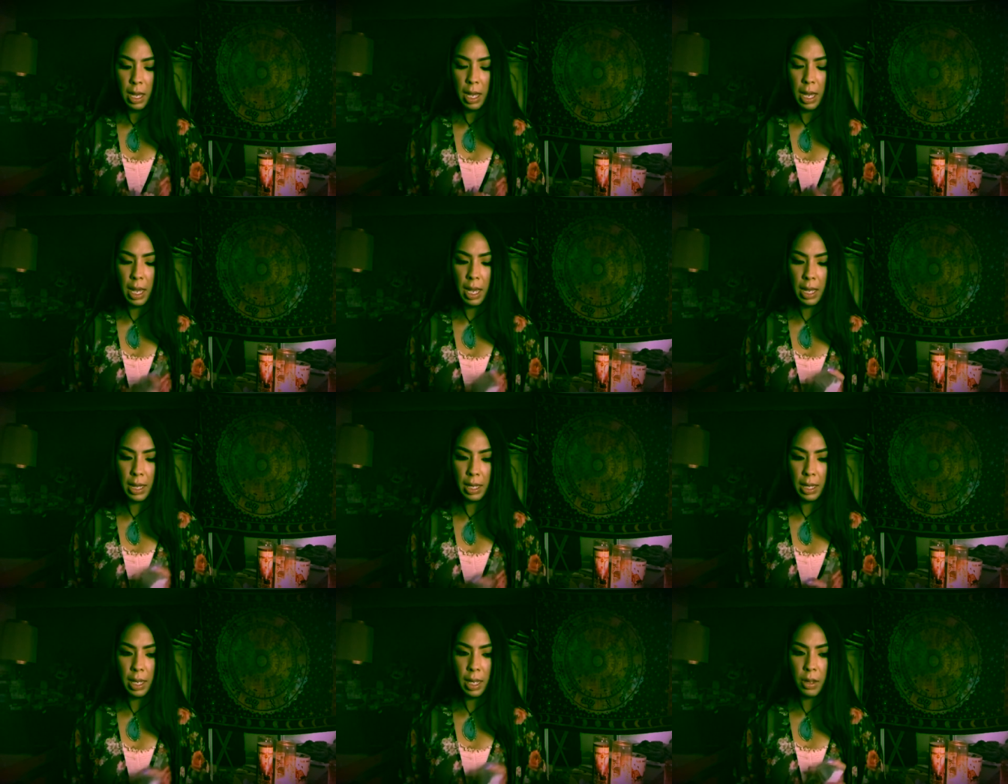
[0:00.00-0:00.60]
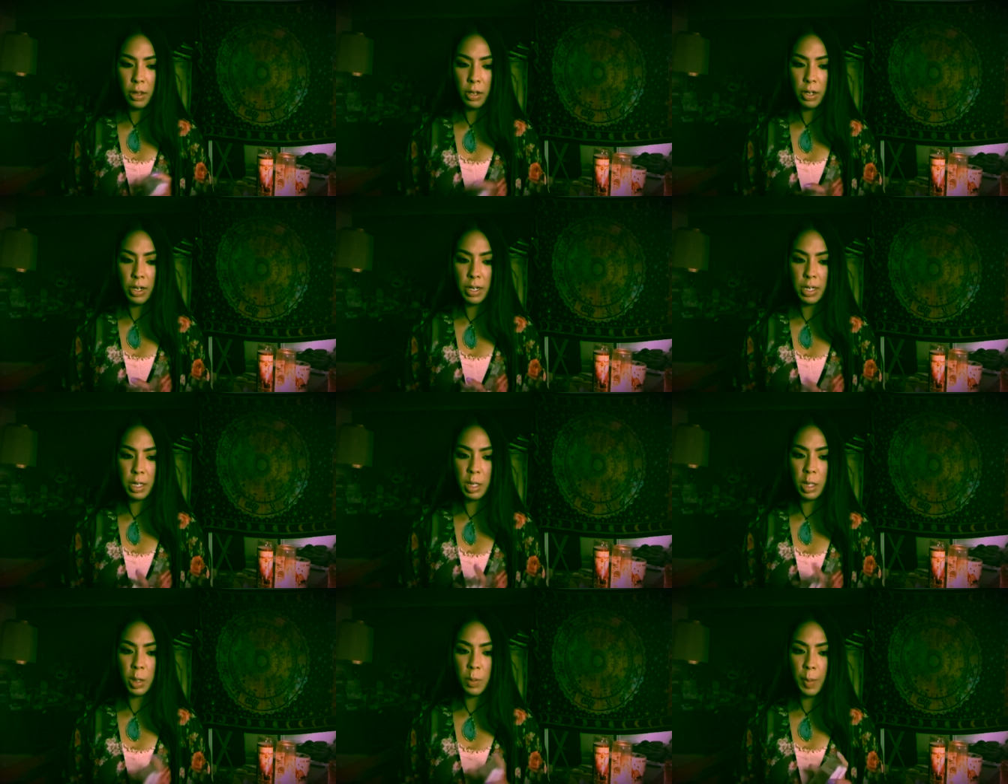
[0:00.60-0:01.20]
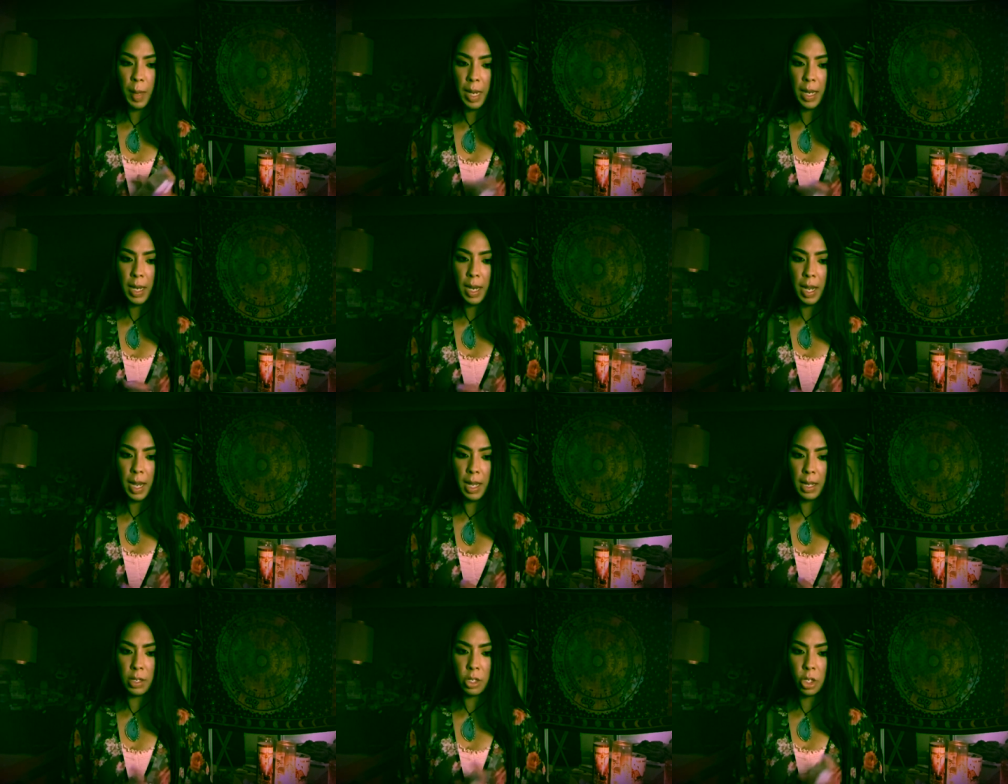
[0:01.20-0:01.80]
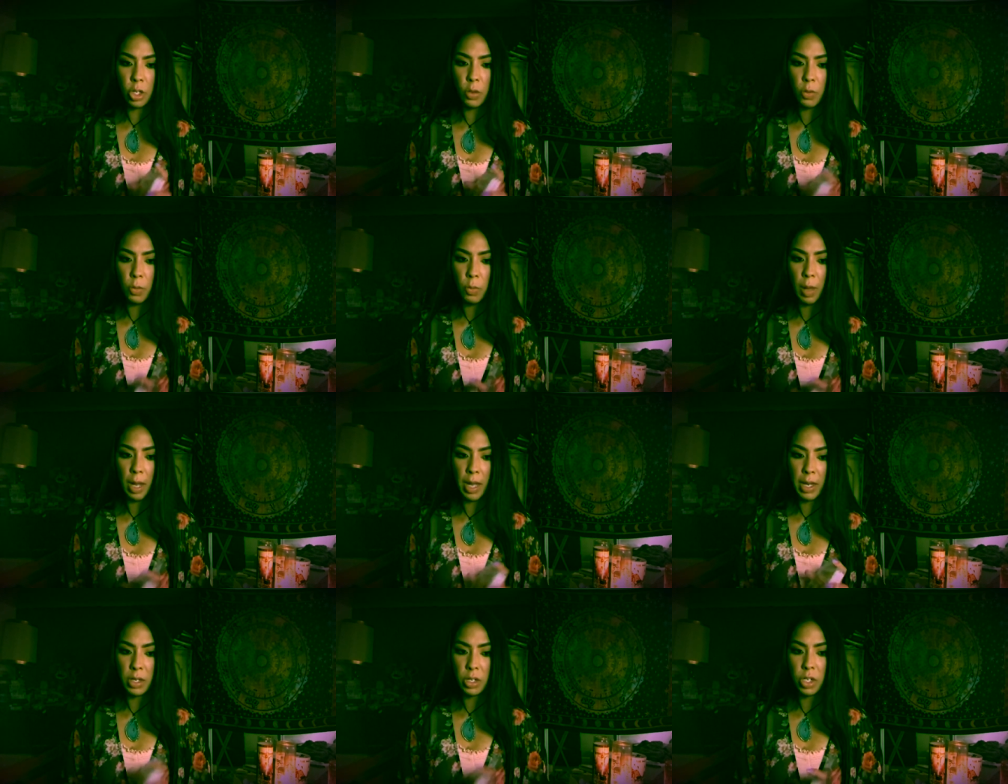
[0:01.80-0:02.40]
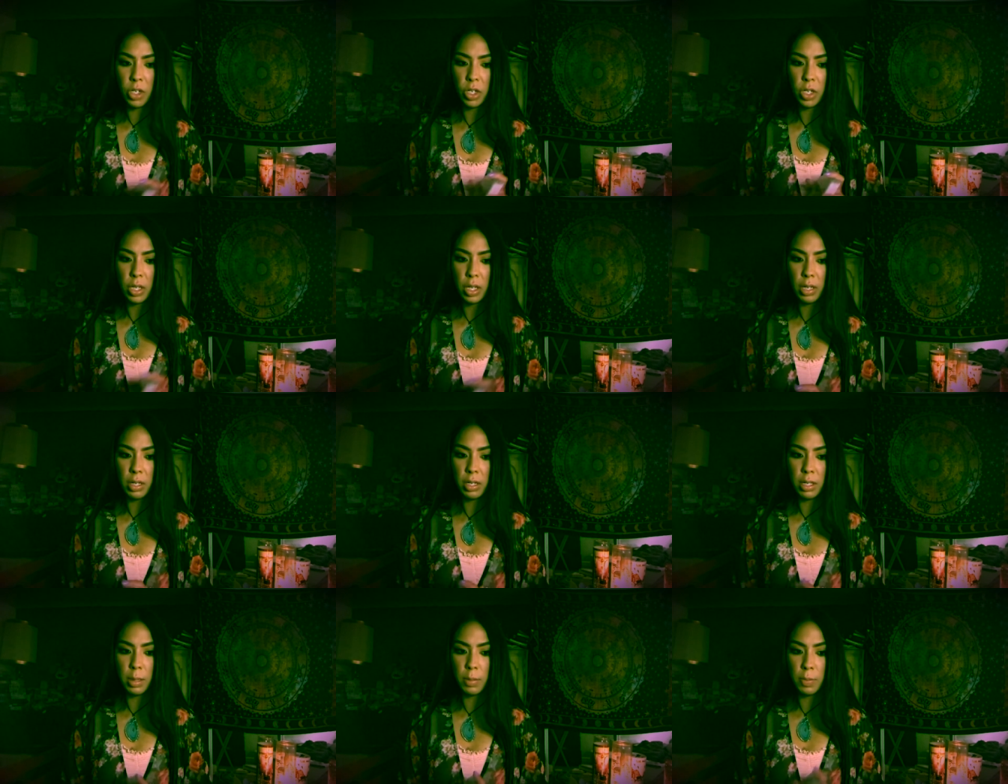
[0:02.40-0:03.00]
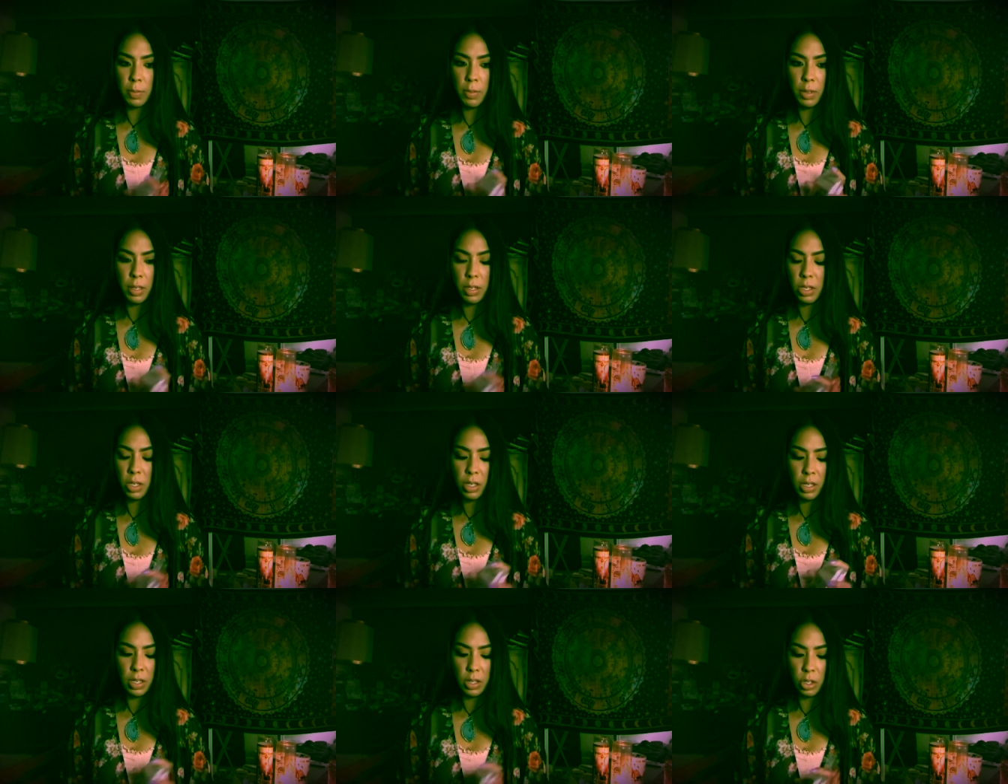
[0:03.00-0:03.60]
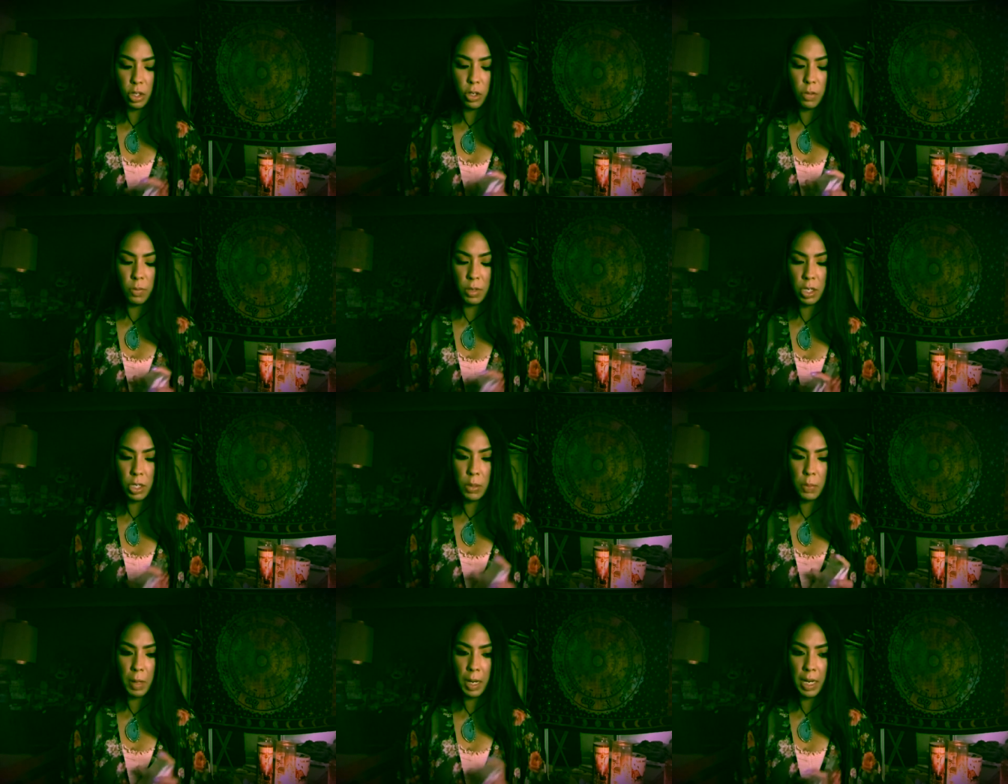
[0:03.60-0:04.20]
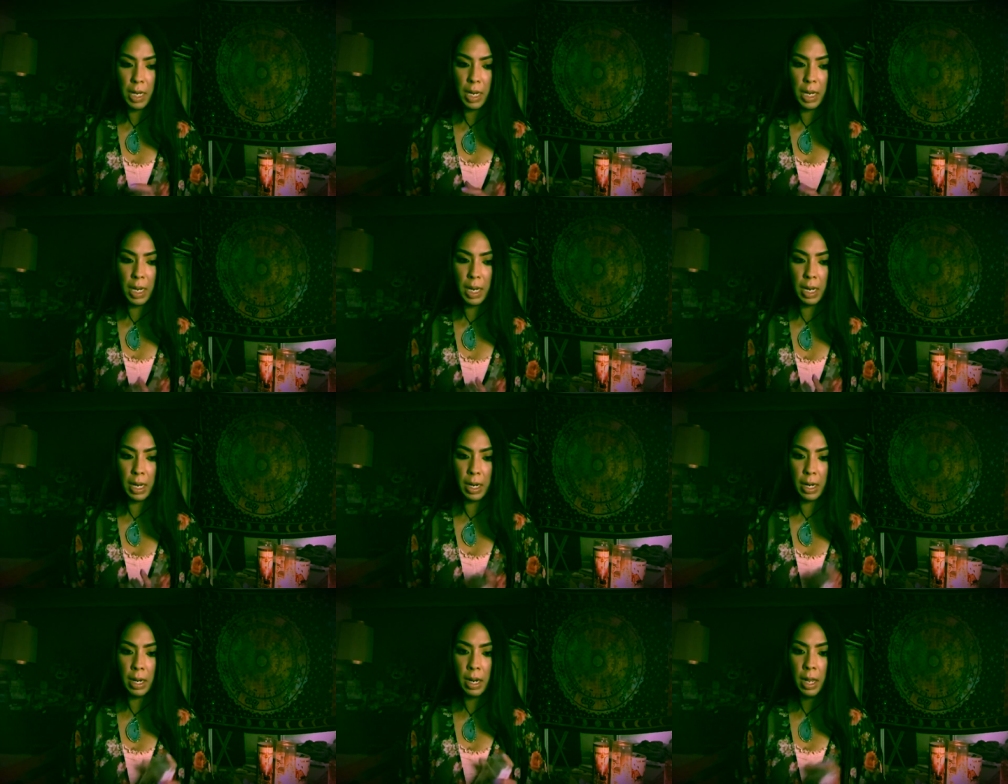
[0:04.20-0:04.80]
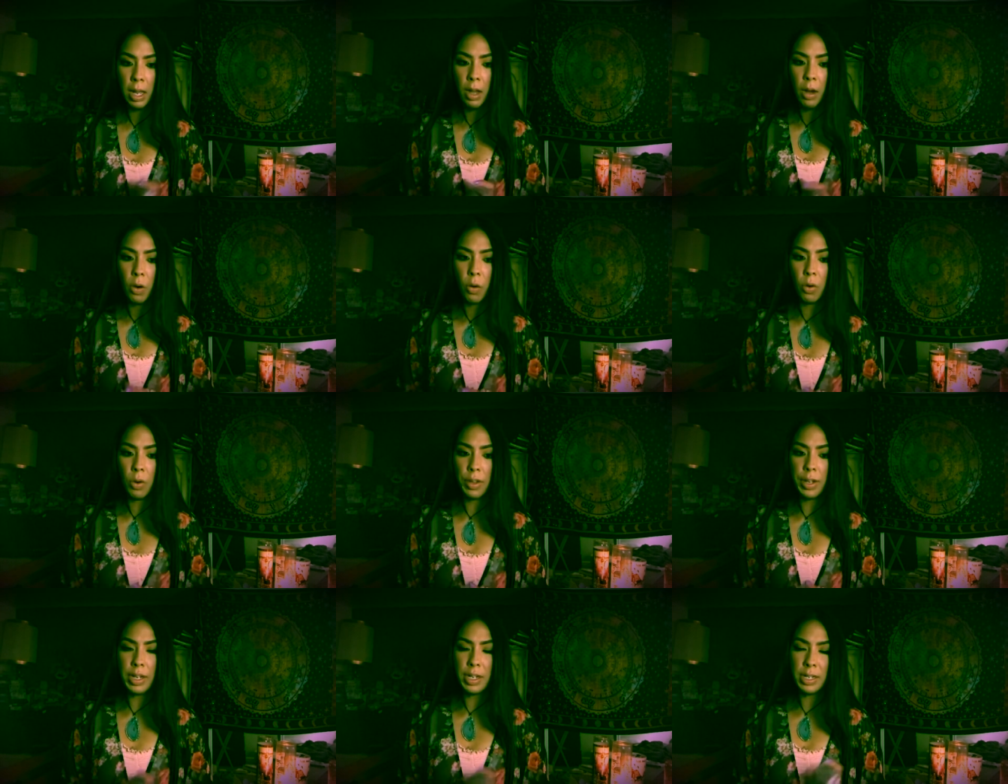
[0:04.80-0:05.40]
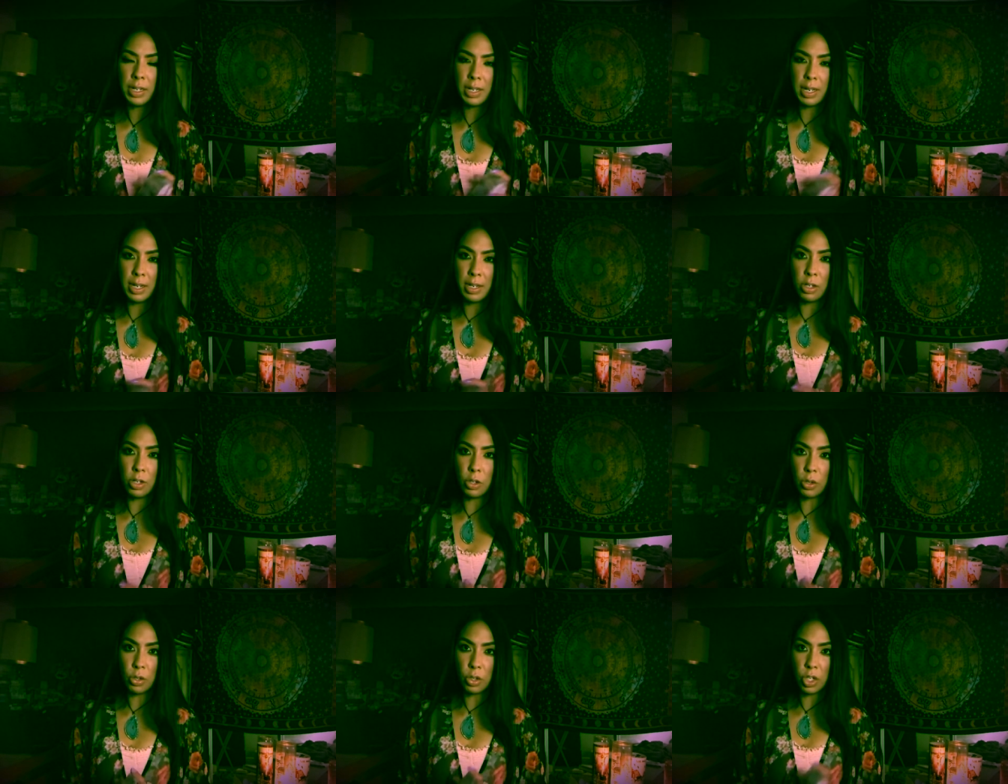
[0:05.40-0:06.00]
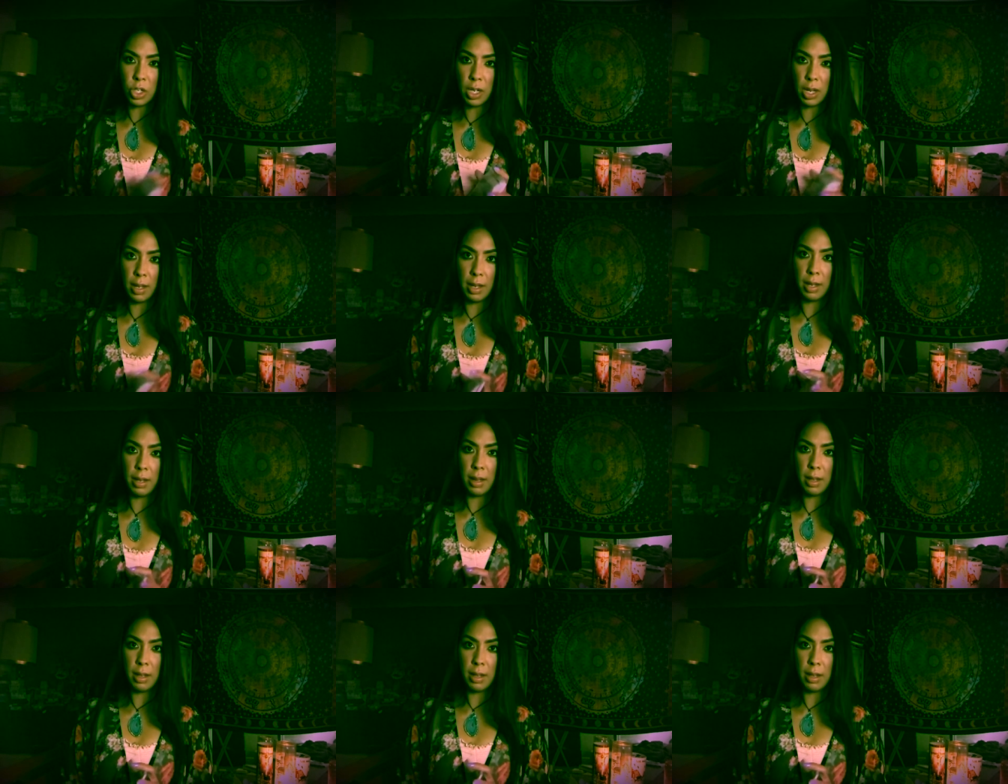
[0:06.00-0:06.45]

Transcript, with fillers: and the other is spending too much. There's just too much spending here, or there's indulging.